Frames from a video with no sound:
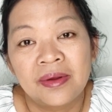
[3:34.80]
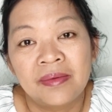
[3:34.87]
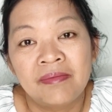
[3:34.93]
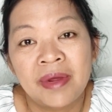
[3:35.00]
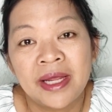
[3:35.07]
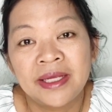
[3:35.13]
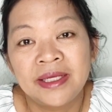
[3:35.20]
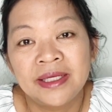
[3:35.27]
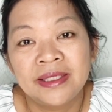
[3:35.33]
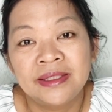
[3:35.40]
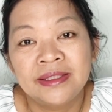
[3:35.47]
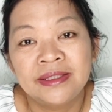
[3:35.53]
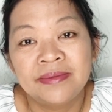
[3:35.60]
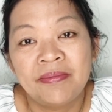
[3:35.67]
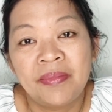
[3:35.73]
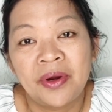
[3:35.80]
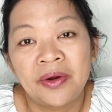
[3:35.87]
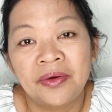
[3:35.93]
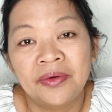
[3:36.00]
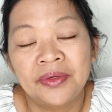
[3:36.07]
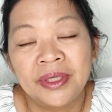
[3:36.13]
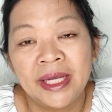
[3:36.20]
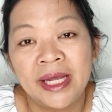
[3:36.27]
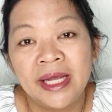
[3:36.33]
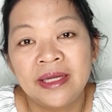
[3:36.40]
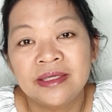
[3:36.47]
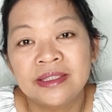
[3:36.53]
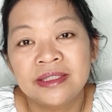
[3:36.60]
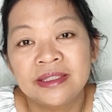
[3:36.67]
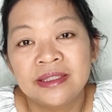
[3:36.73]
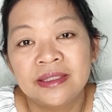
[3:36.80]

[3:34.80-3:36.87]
My kids borrowed it